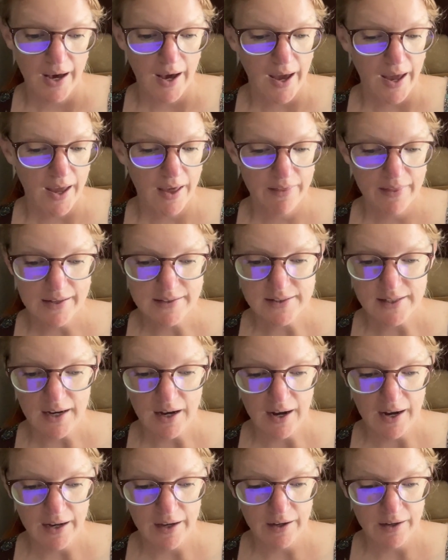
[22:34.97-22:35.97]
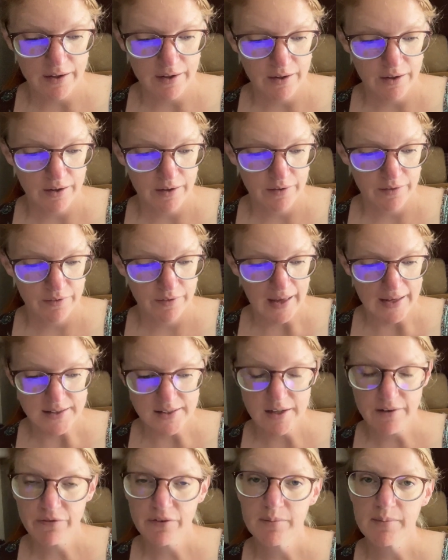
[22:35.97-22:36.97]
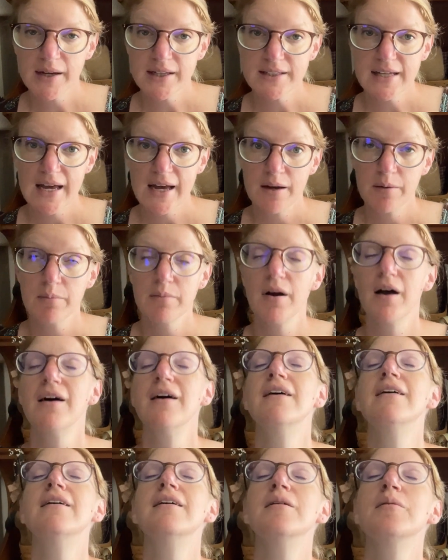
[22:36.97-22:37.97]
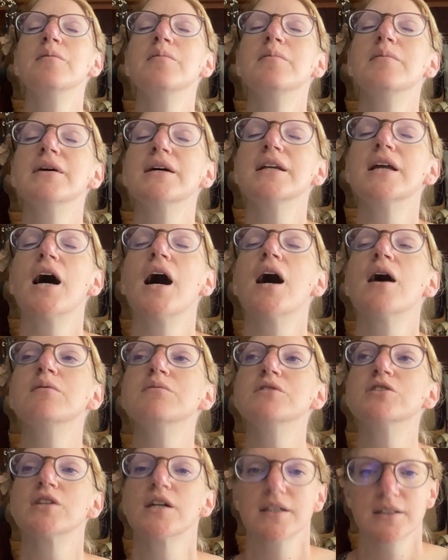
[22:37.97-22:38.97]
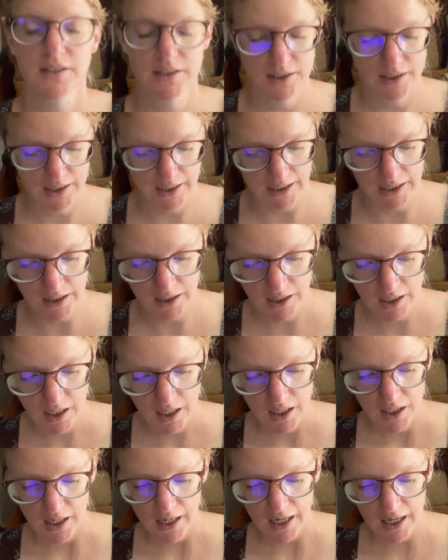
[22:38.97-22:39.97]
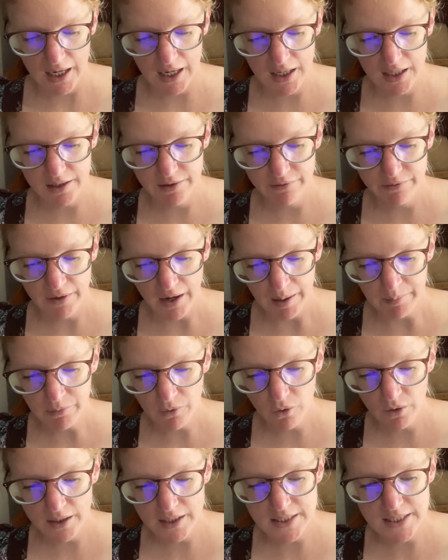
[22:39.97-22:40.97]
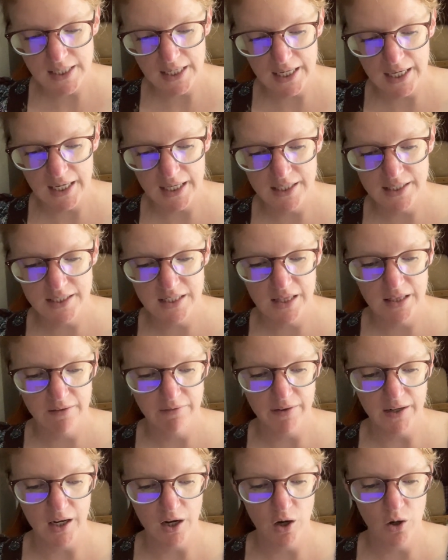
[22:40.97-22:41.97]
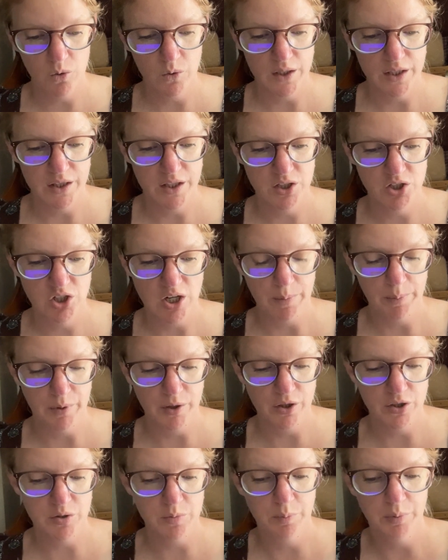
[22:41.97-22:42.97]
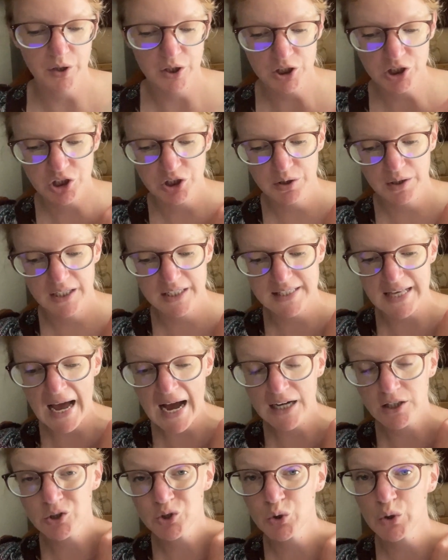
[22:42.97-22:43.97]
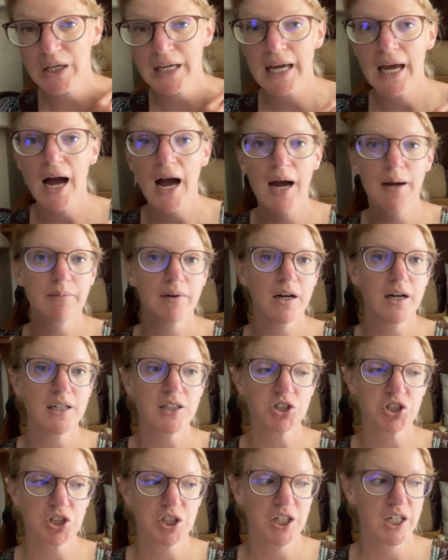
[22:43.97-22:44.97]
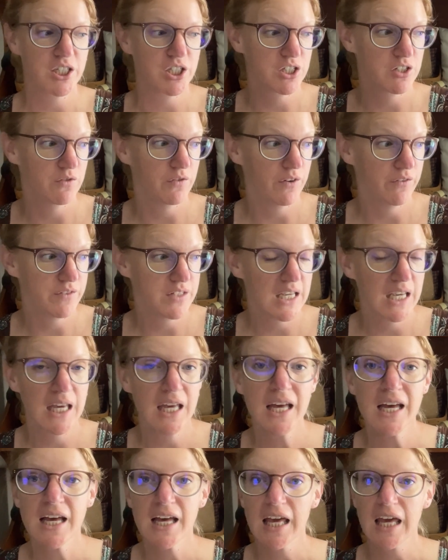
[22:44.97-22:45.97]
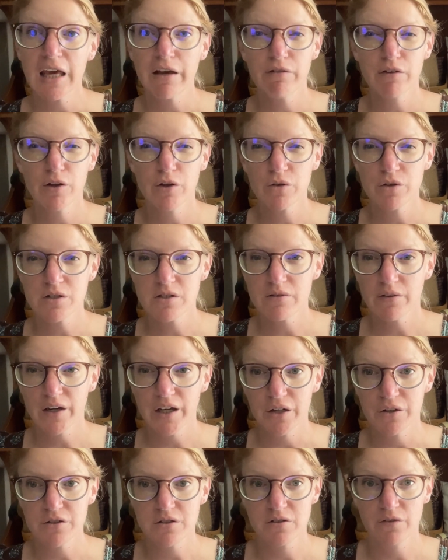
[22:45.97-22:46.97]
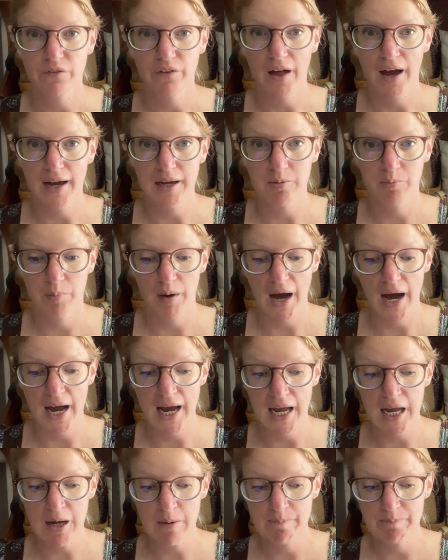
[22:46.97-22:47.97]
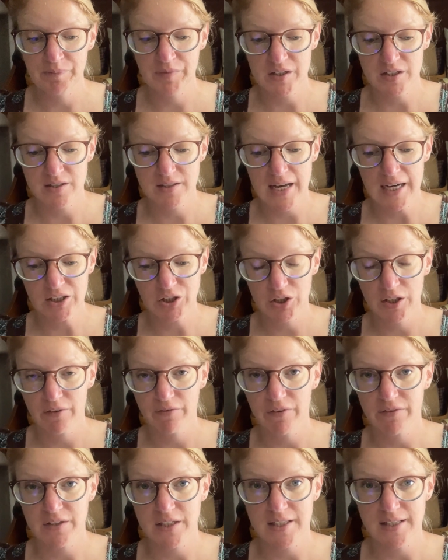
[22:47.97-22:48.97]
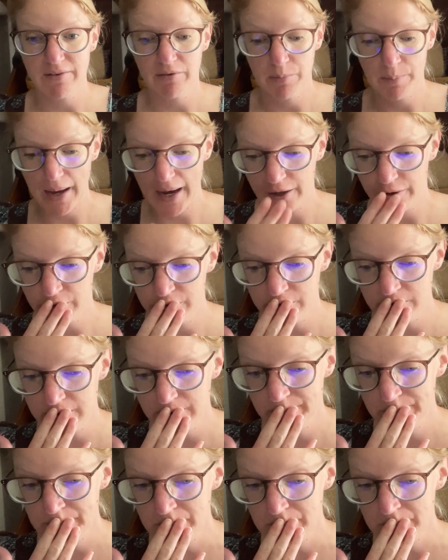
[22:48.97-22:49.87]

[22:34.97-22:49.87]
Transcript: And that's it. That's it from Madame Chantilly. And I'm going to end the video with Shepherd's Bush, because actually I'm not sharing just 50. Even though this video is flying by, this is actually 57 patterns.